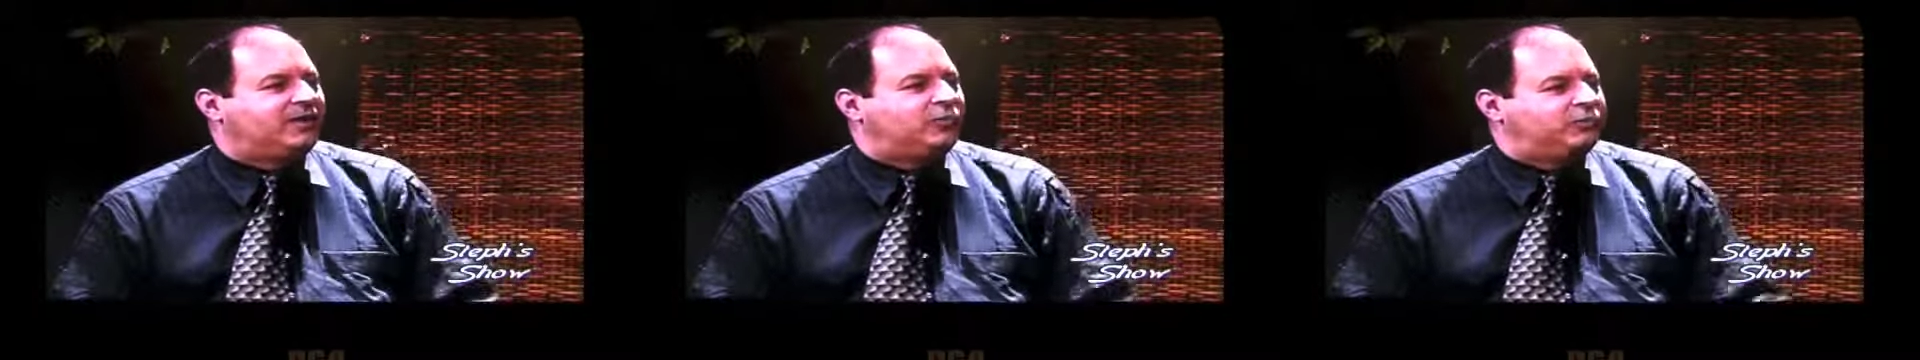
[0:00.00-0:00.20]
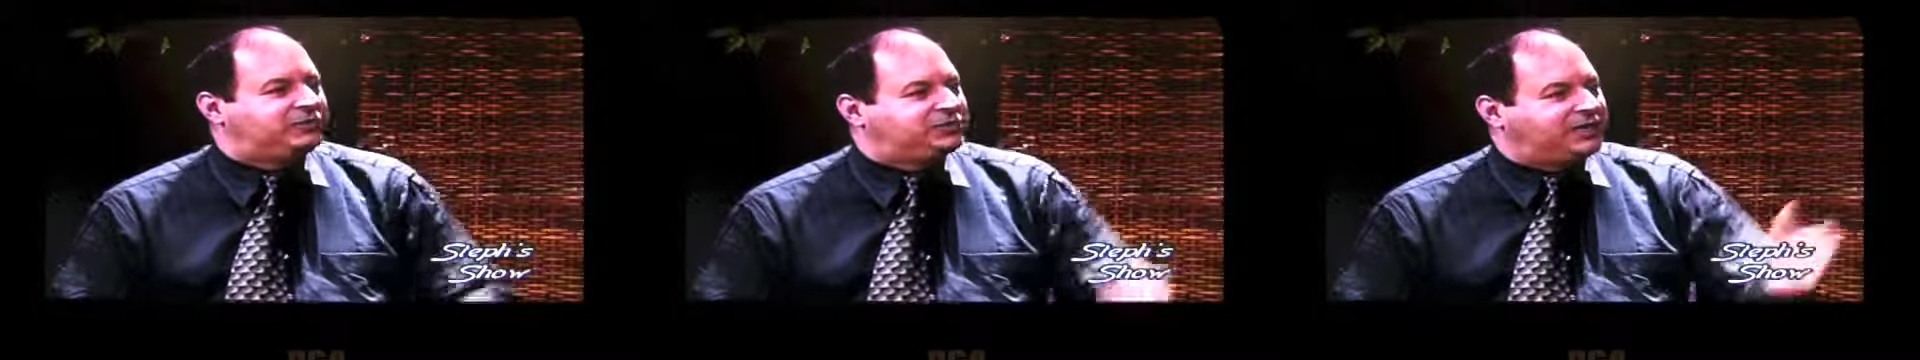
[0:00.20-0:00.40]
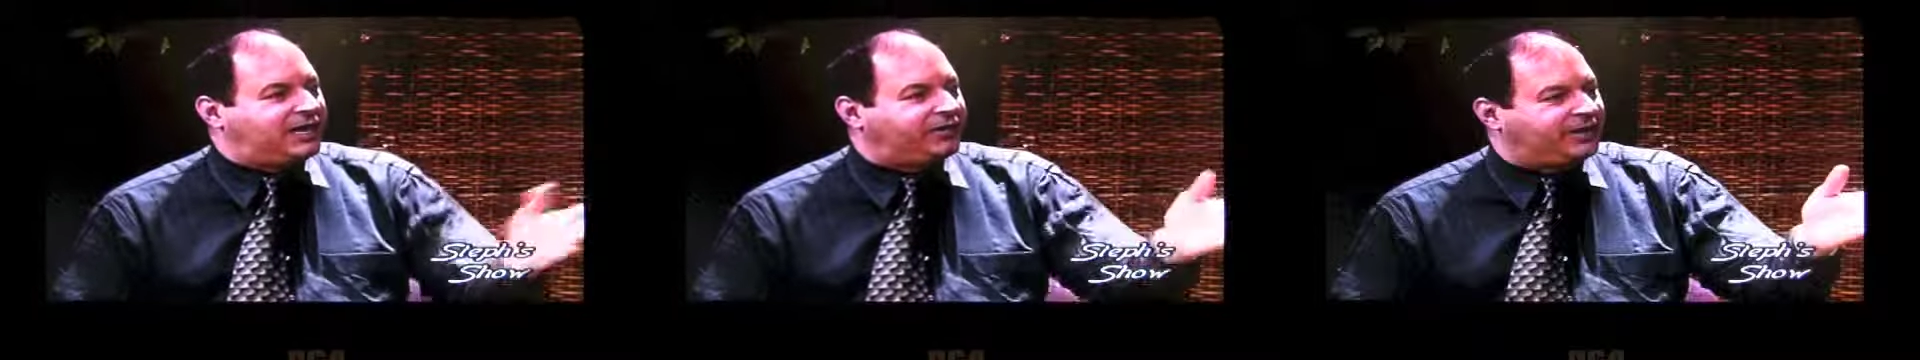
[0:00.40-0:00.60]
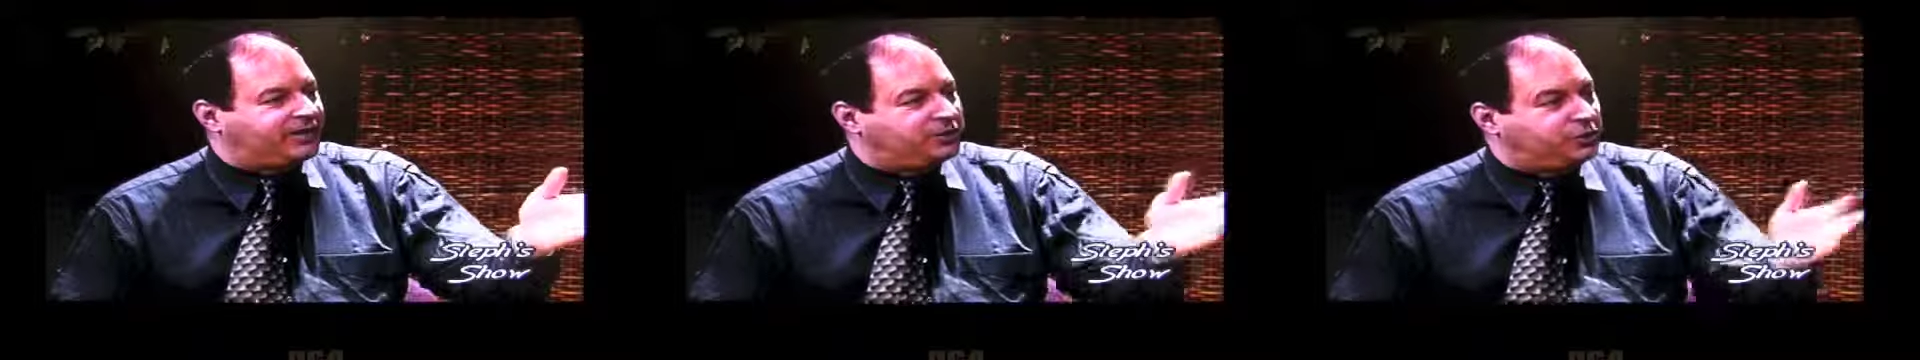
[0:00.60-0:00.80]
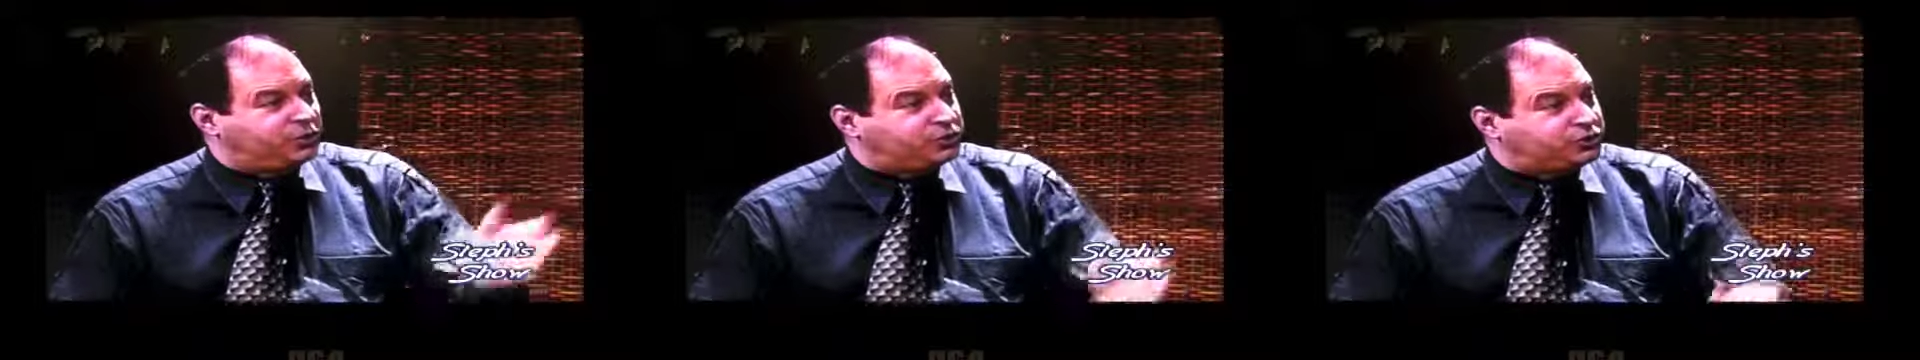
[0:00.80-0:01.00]
which now
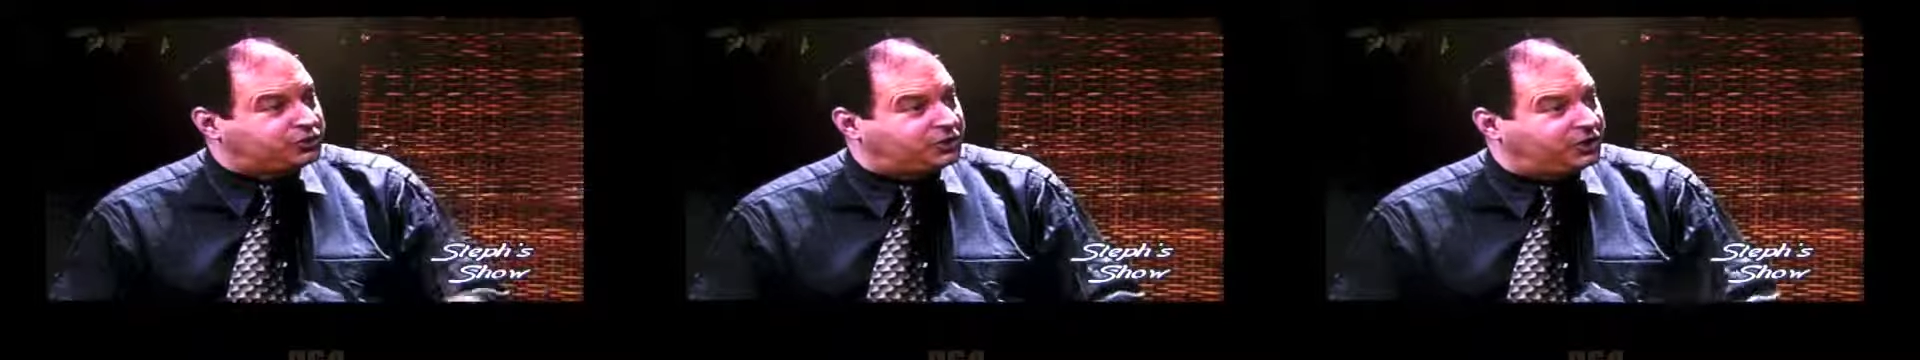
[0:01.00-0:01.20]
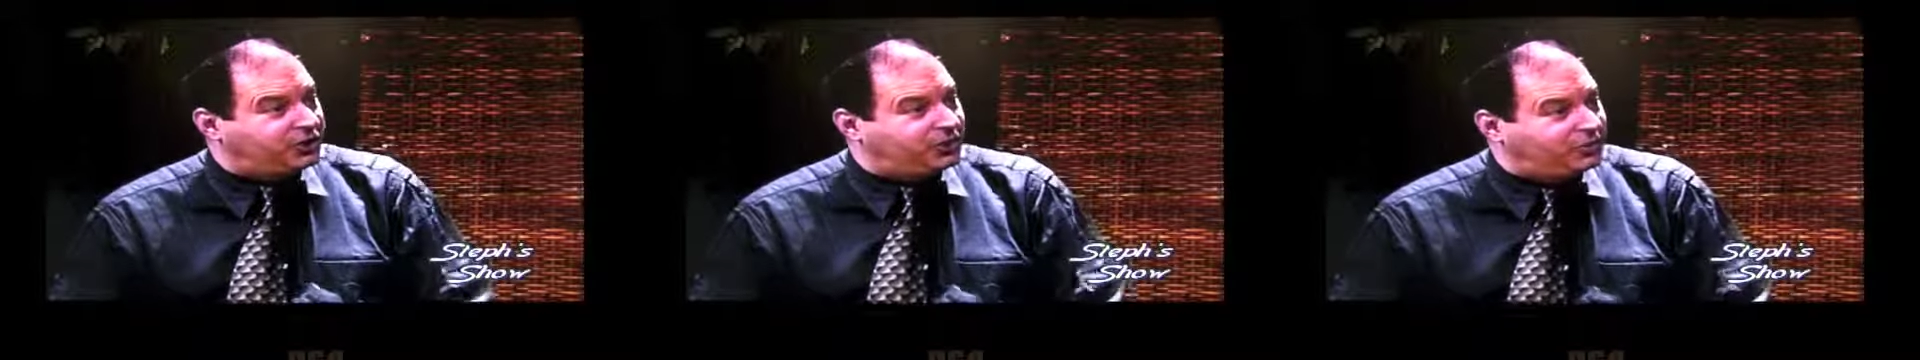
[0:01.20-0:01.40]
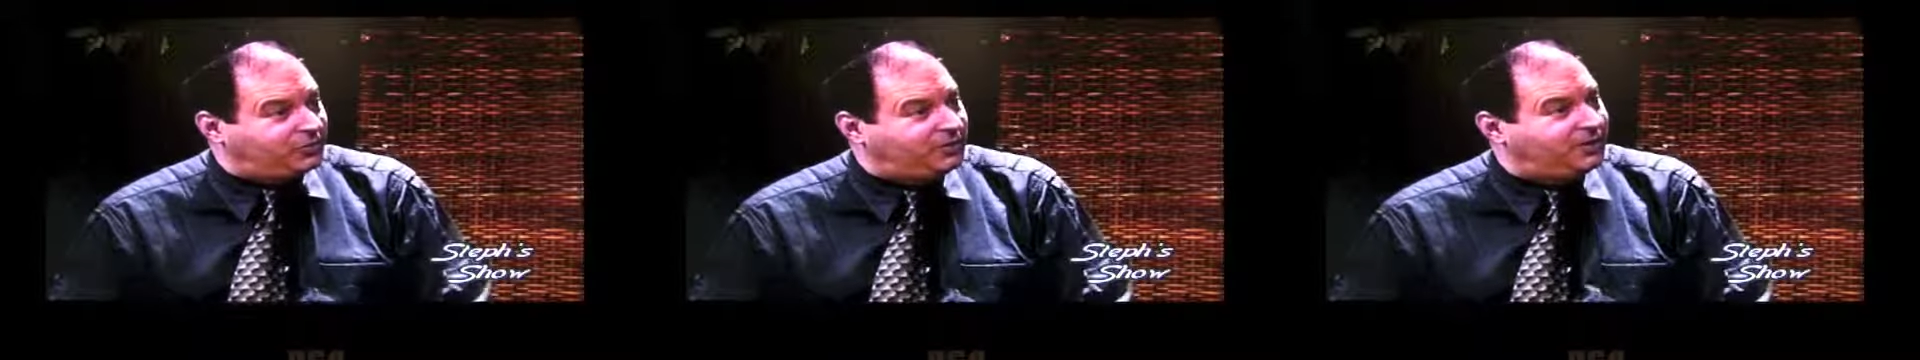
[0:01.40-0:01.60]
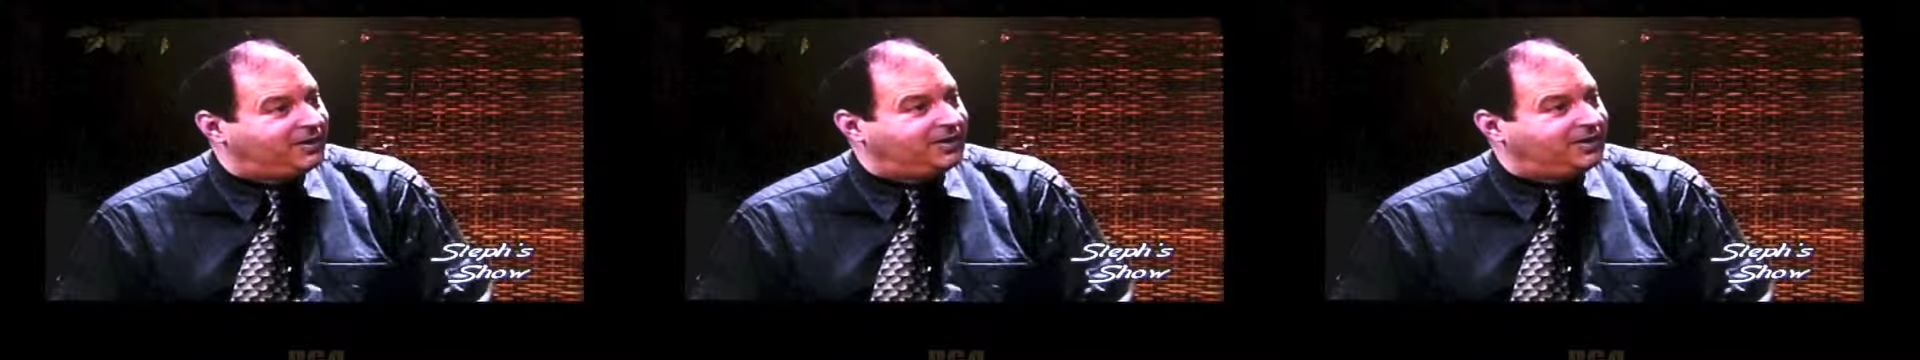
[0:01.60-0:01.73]
get your show.